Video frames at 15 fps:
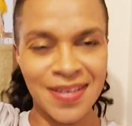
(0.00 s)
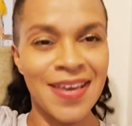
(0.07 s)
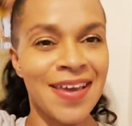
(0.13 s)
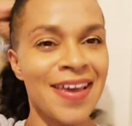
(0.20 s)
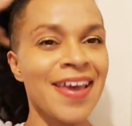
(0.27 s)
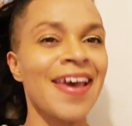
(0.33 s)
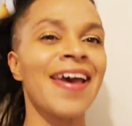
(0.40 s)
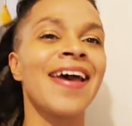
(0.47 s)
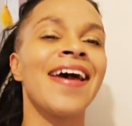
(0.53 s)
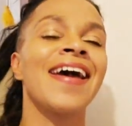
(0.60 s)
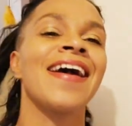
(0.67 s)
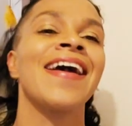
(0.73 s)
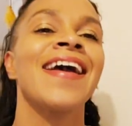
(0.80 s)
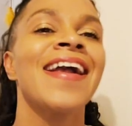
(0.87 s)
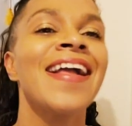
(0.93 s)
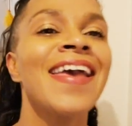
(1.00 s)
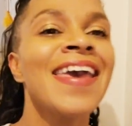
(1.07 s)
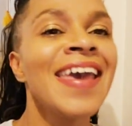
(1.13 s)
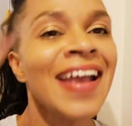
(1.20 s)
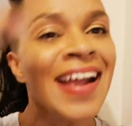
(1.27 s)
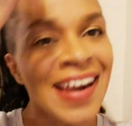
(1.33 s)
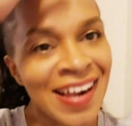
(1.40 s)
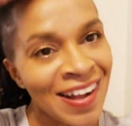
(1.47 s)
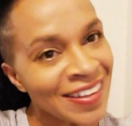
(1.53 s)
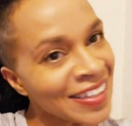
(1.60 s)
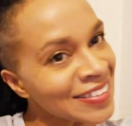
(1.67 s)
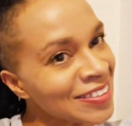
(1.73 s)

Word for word: okay,